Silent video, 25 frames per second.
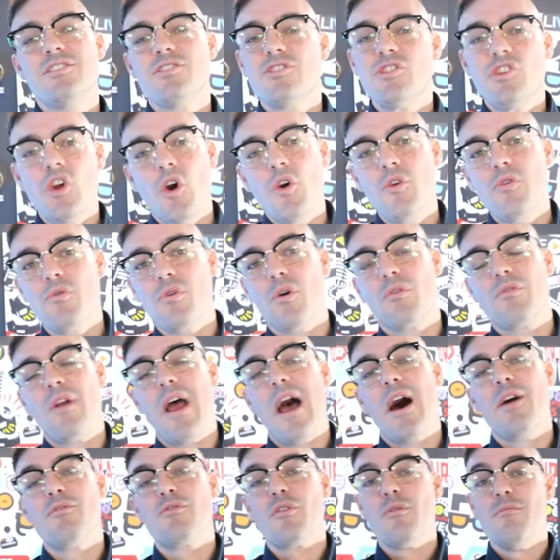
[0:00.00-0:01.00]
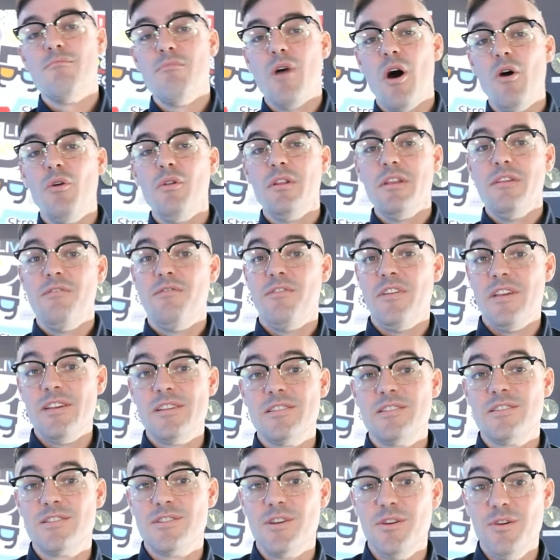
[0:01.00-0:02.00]
to show you around remotely
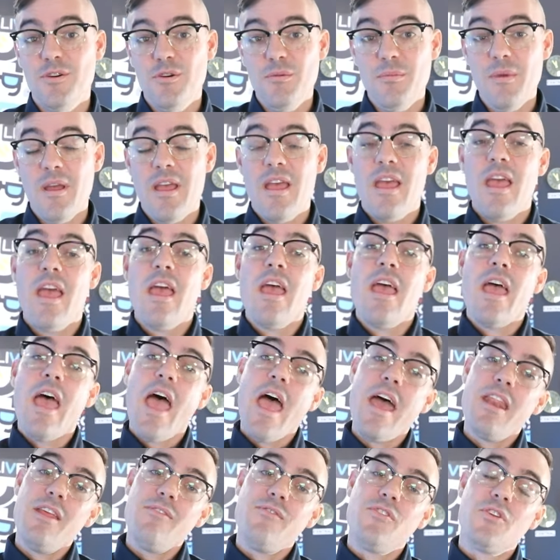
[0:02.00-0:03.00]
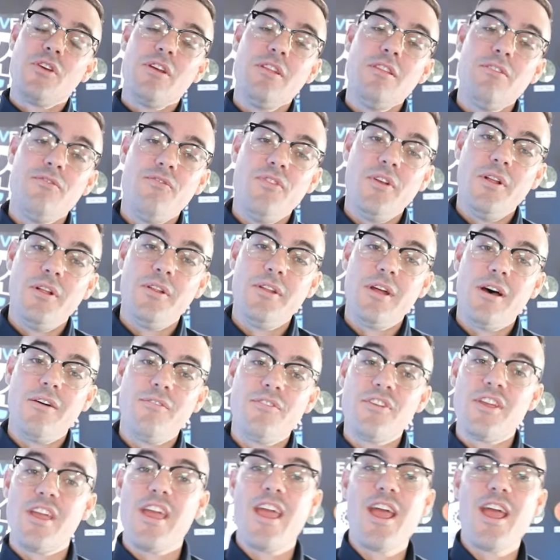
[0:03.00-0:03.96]
via Zoom. And if you're in the Philadelphia